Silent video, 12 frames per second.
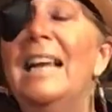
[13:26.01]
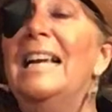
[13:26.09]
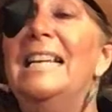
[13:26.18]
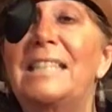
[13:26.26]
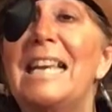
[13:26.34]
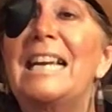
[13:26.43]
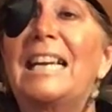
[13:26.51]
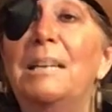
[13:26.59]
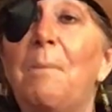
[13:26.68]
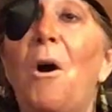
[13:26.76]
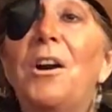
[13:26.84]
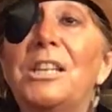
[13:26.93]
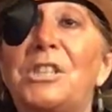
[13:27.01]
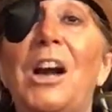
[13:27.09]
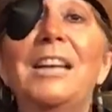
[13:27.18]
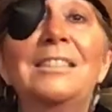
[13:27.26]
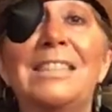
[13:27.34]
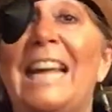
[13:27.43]
He's thinking Morris
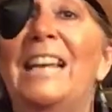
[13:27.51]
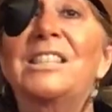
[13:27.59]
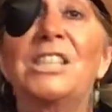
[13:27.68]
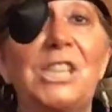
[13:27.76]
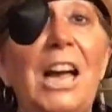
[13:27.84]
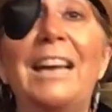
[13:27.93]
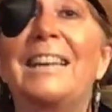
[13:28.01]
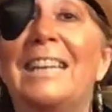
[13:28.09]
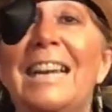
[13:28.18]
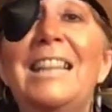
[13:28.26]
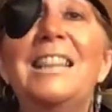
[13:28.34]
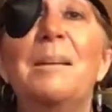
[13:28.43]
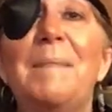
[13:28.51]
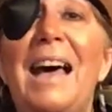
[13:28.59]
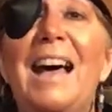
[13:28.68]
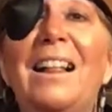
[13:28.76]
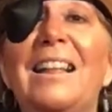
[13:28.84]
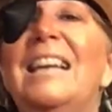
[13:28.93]
Writing sails is striking the
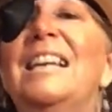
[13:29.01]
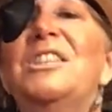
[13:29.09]
bell.